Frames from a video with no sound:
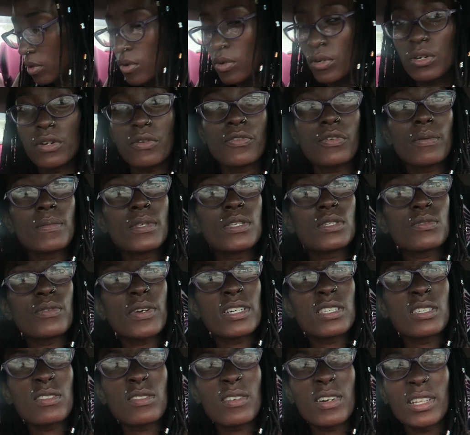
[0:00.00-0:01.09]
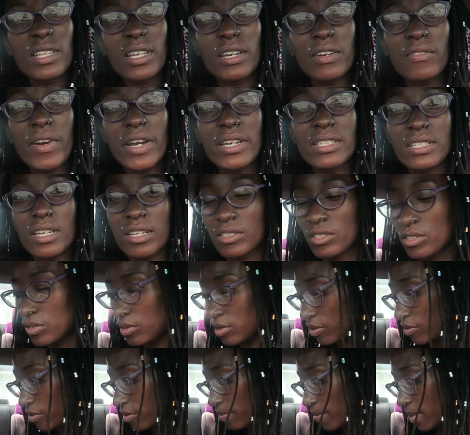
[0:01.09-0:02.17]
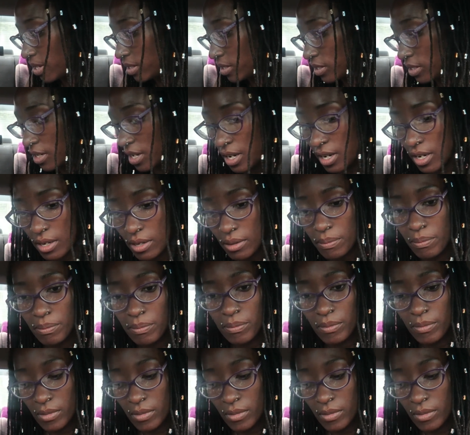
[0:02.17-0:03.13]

ordered from this restaurant like right down the street from my job,